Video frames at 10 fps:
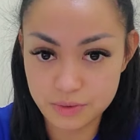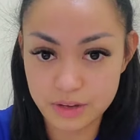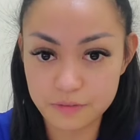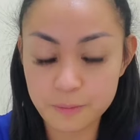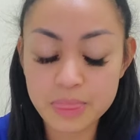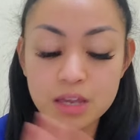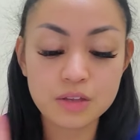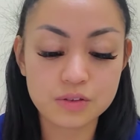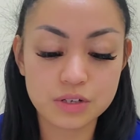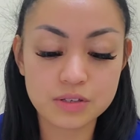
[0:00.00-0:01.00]
wave.
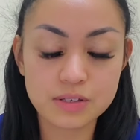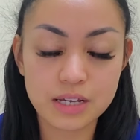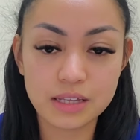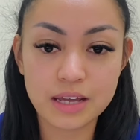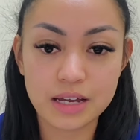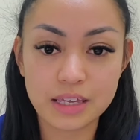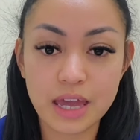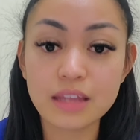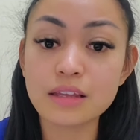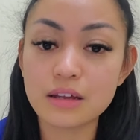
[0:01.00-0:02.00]
So just to say that
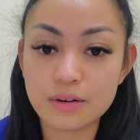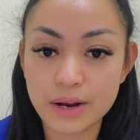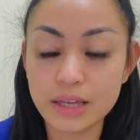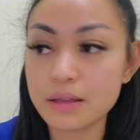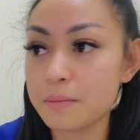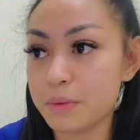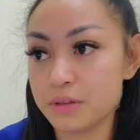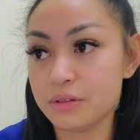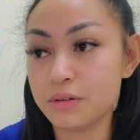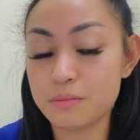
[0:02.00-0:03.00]
again, right
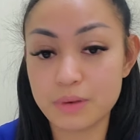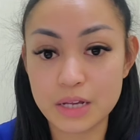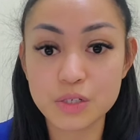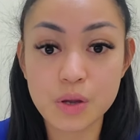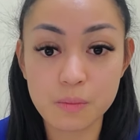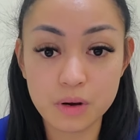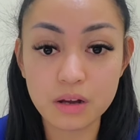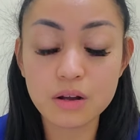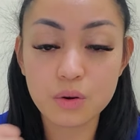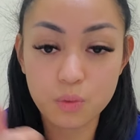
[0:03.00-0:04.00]
bundle branch
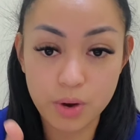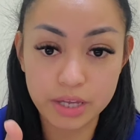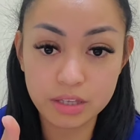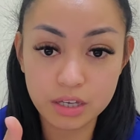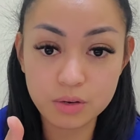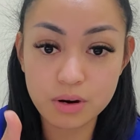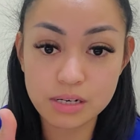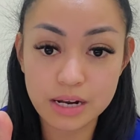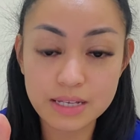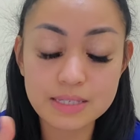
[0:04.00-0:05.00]
block, wide
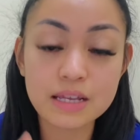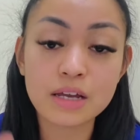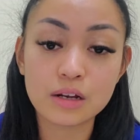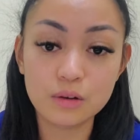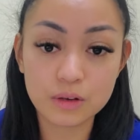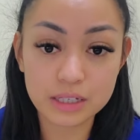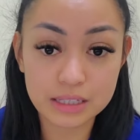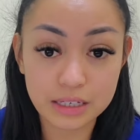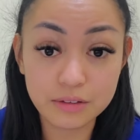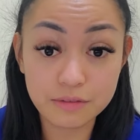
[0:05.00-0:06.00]
QRS, look at
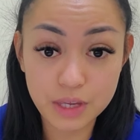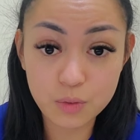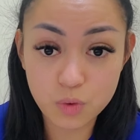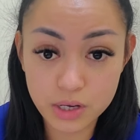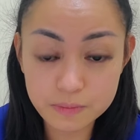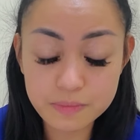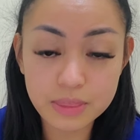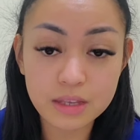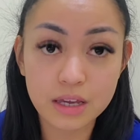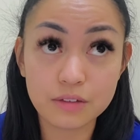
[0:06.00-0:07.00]
lead V1
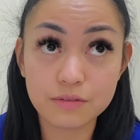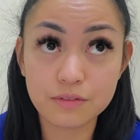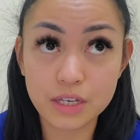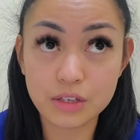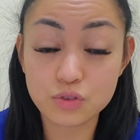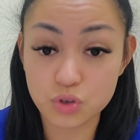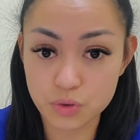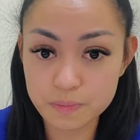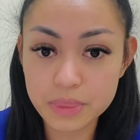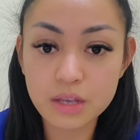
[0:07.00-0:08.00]
and
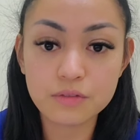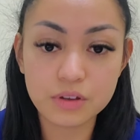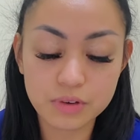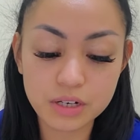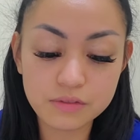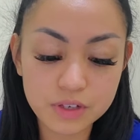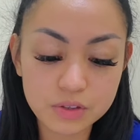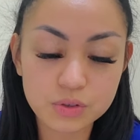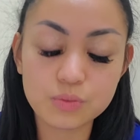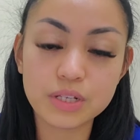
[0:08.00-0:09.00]
V2. V1 and
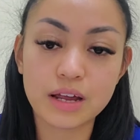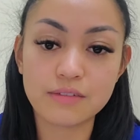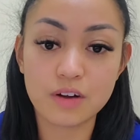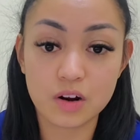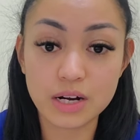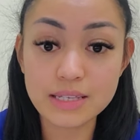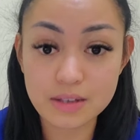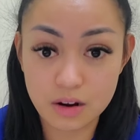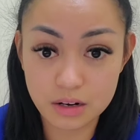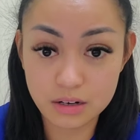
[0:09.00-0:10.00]
V2 would have
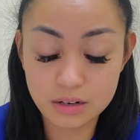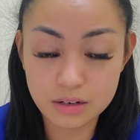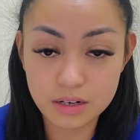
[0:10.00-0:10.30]
RSR,